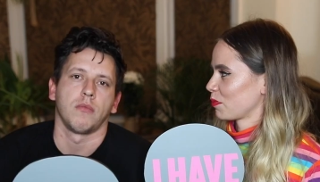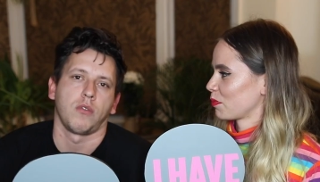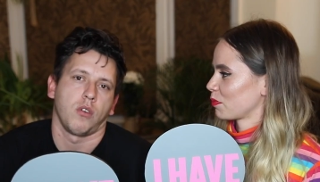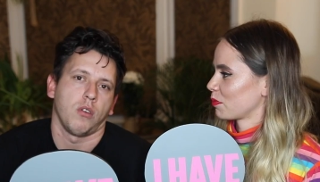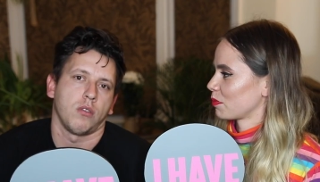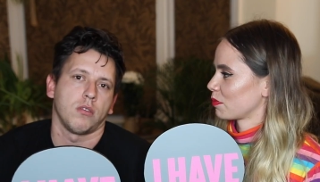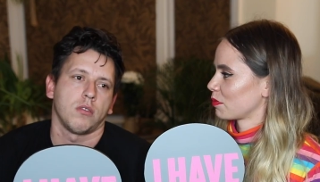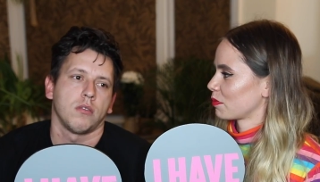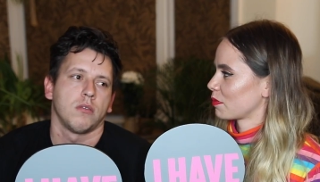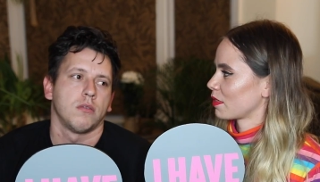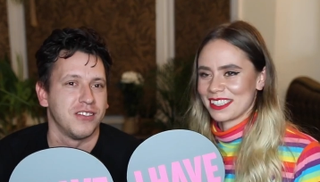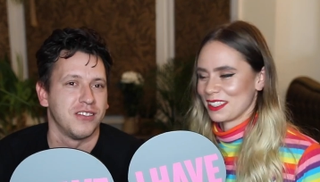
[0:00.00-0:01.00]
Speaker 1: Of course.
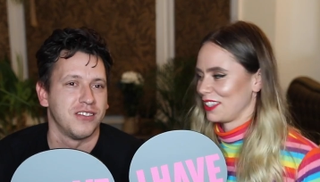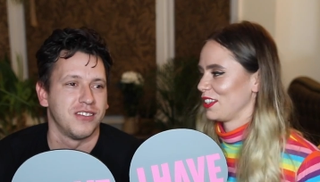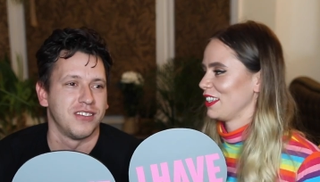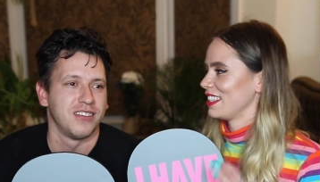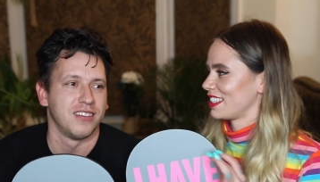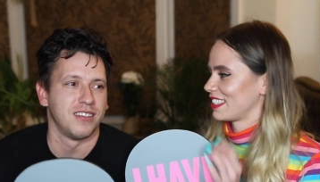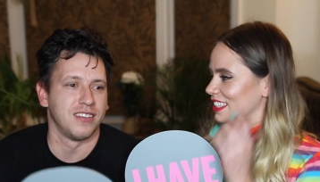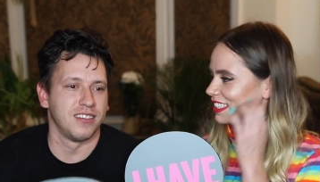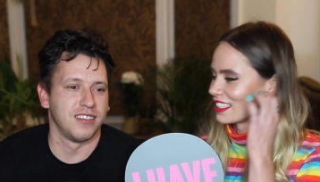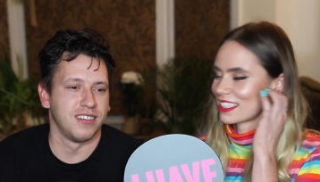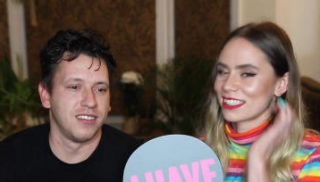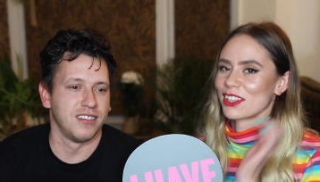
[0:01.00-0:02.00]
Speaker 2: He's
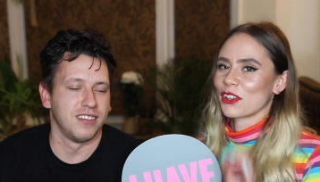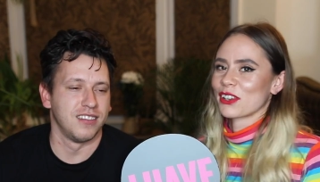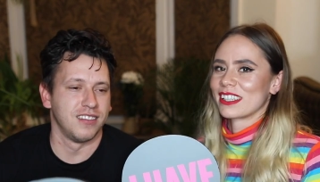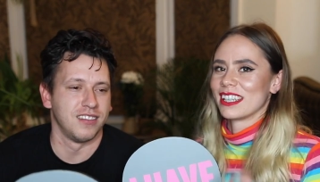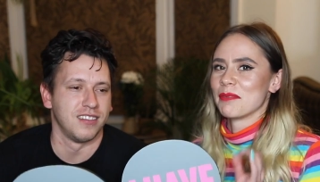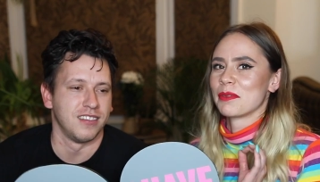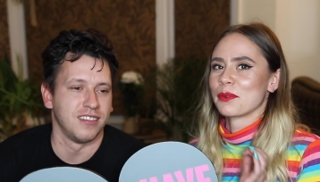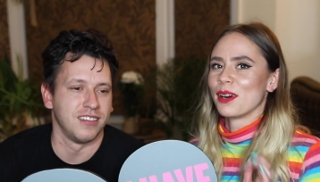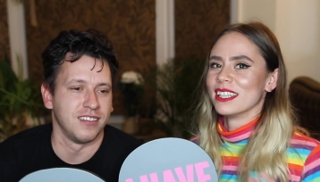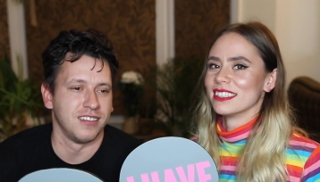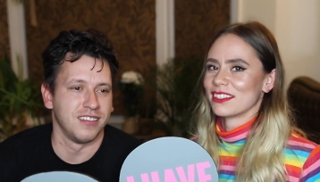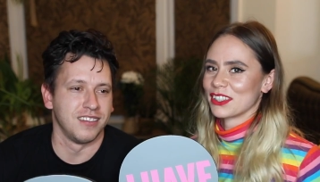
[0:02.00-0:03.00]
the stalker number
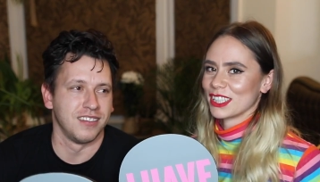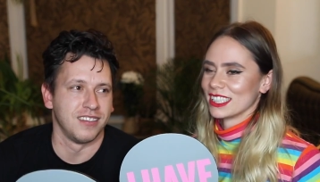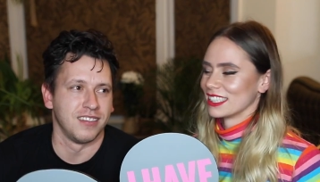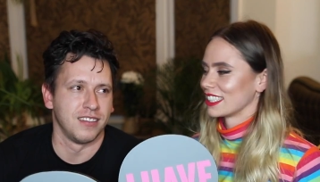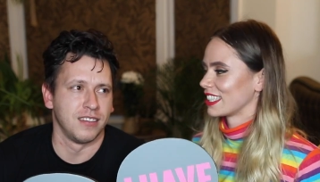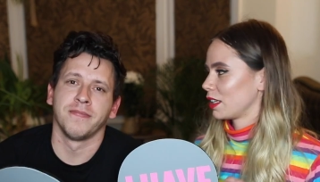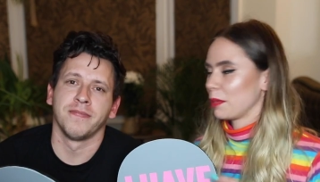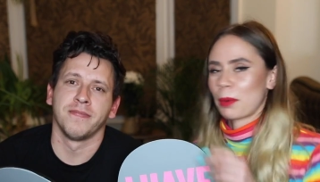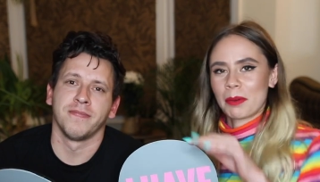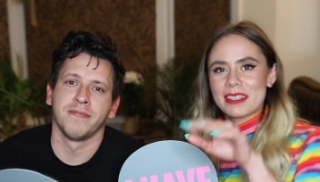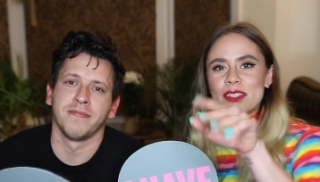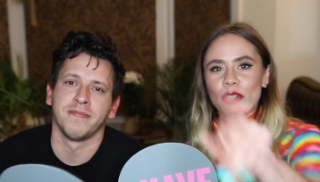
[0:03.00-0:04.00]
one, number one. He
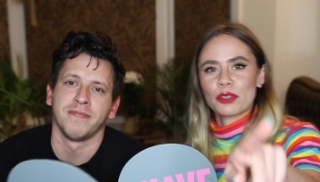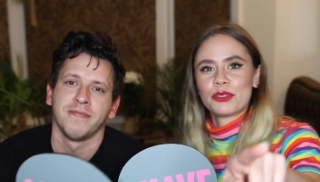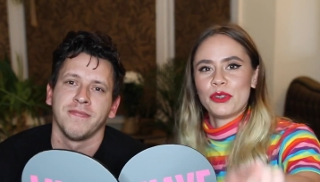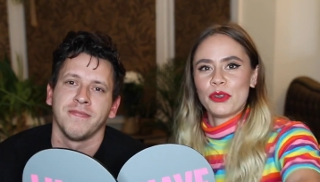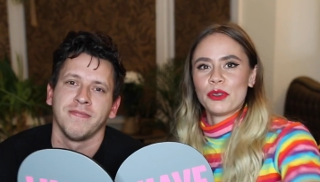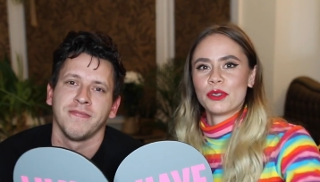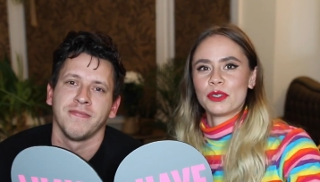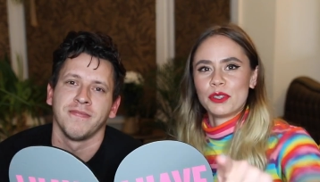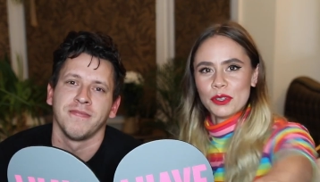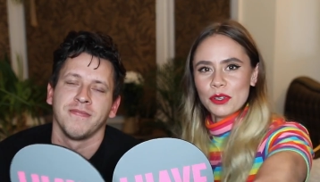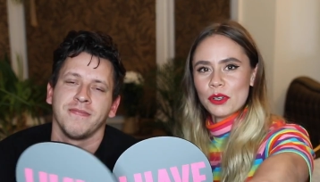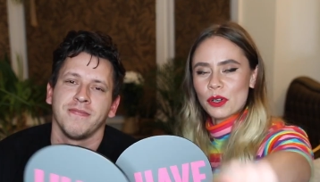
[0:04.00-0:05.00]
probably stalked you.
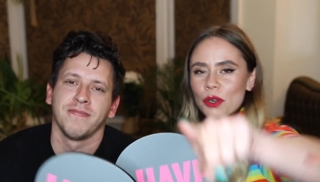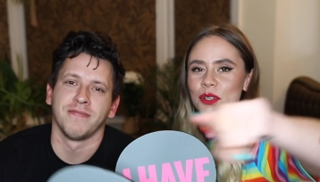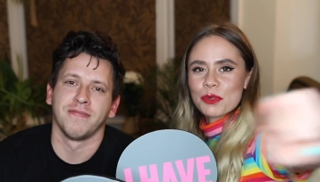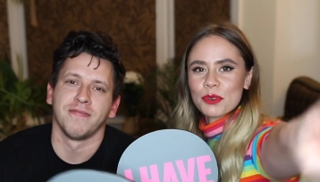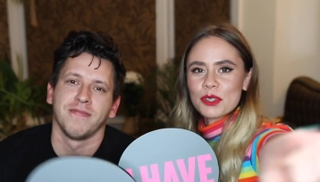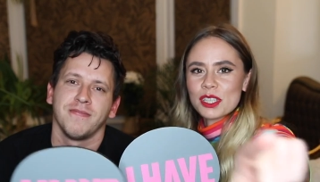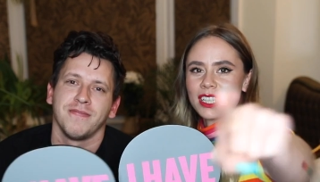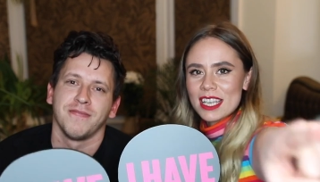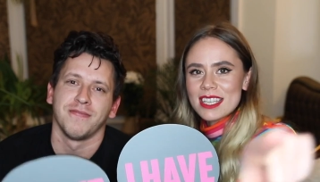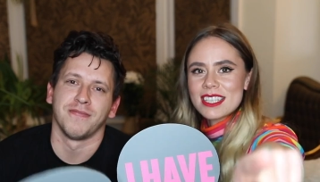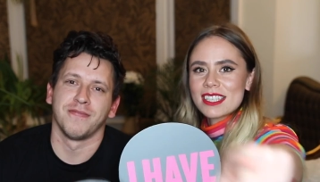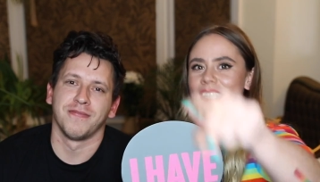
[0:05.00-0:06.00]
You, who's watching
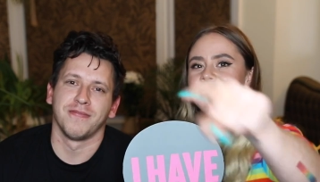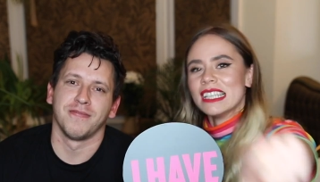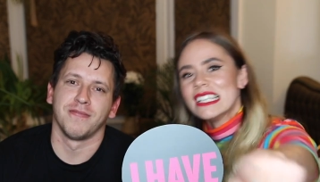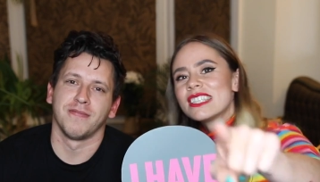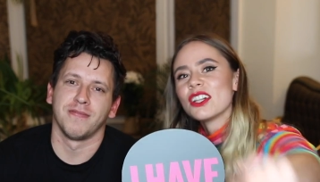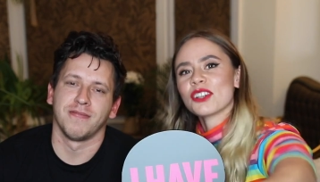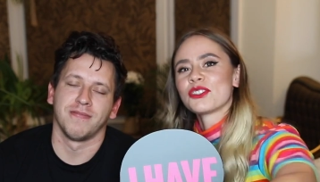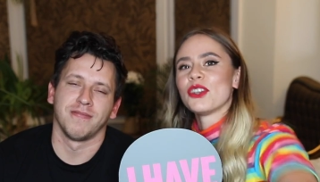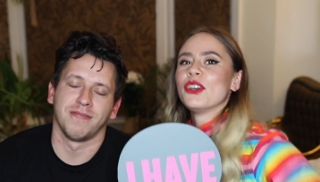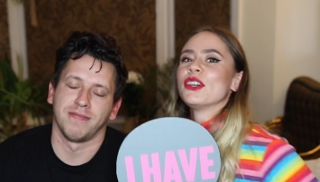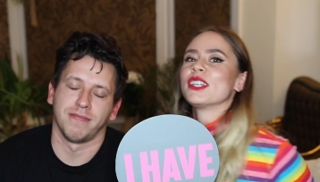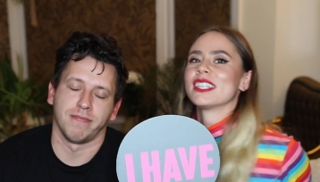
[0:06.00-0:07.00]
this, he stalked
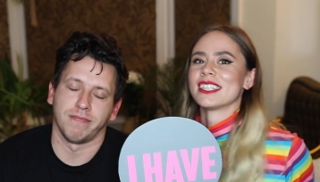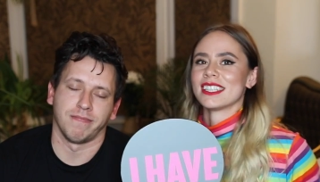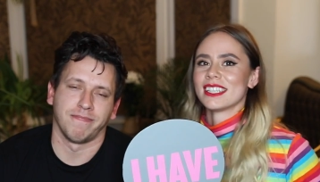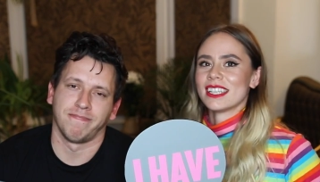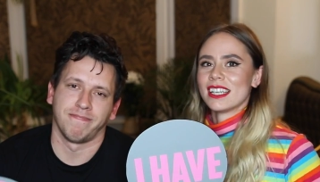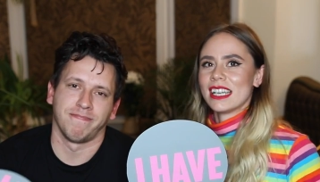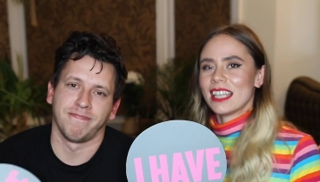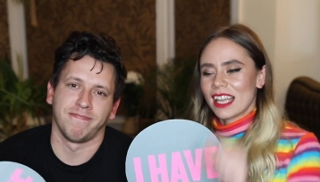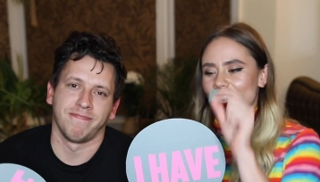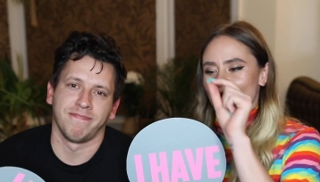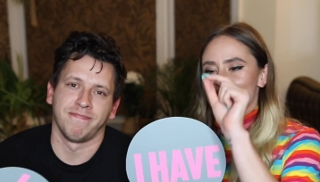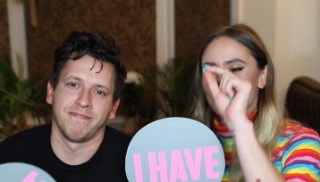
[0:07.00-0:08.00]
you. He
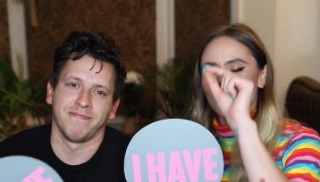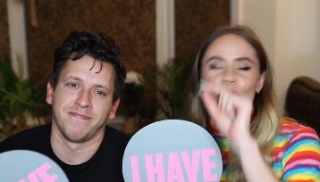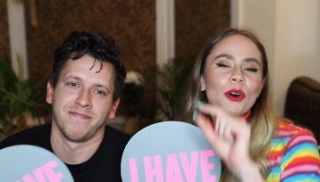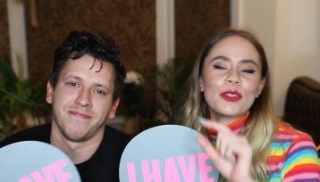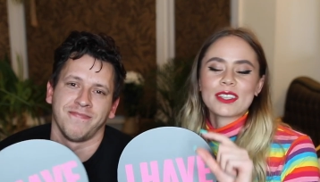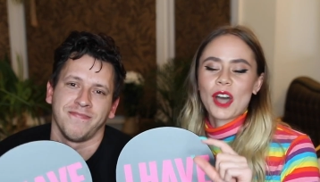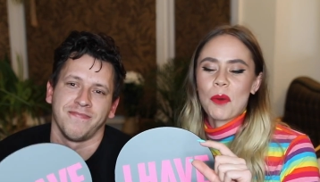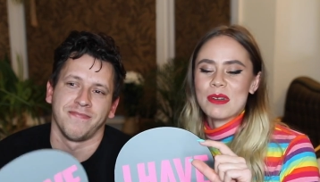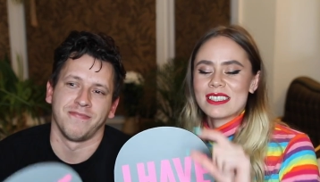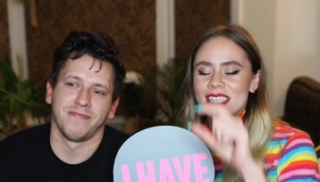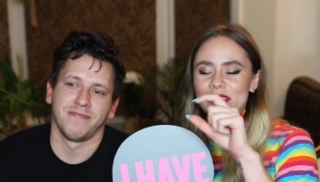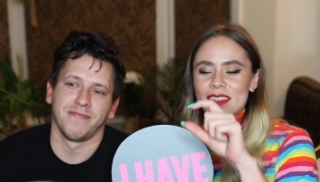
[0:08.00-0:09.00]
like goes through all the
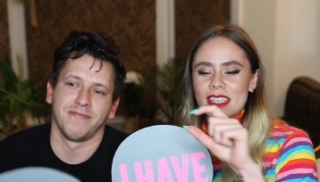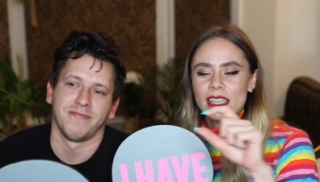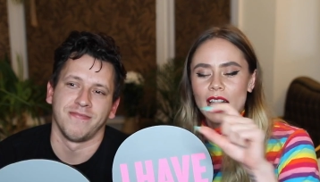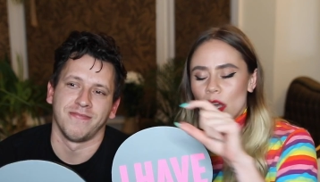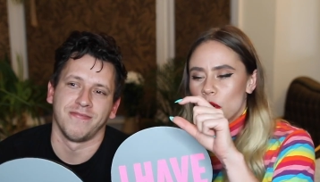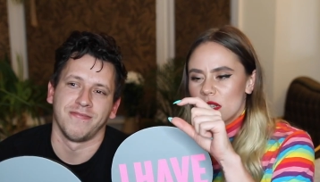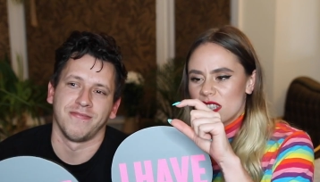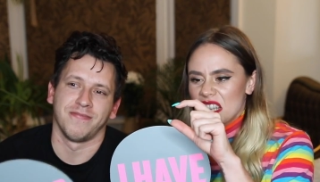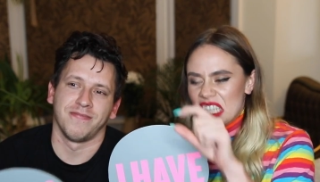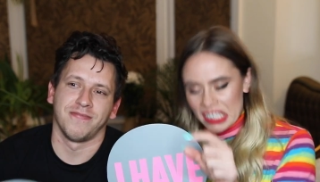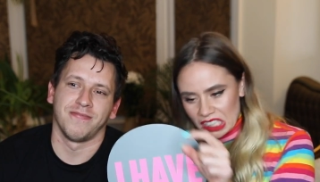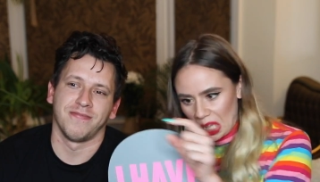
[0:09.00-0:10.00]
comments and everything like, who is
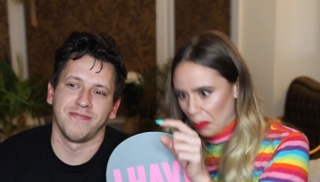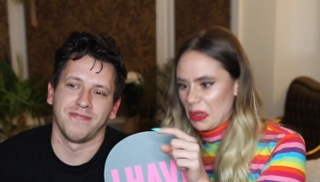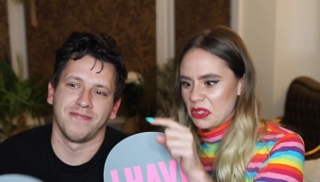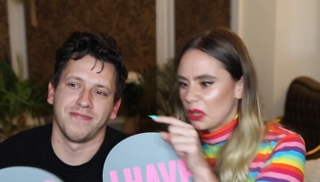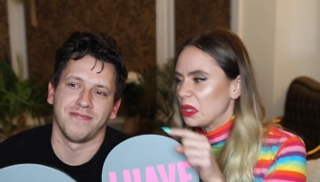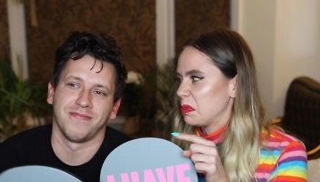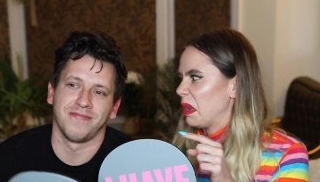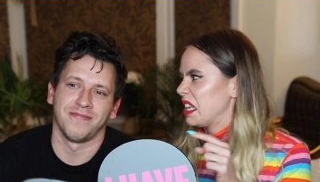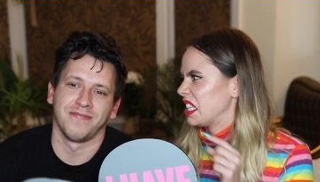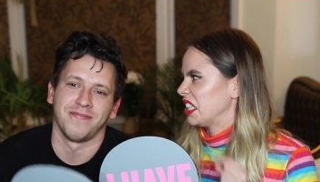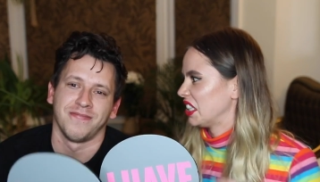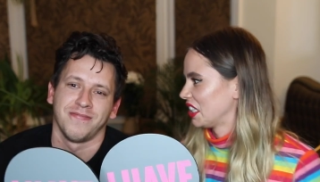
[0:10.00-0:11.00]
this? Let me stalk this
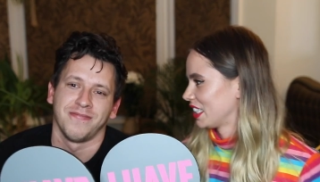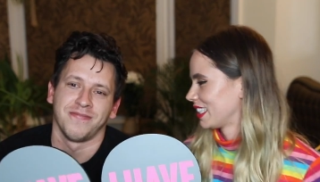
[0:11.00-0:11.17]
person.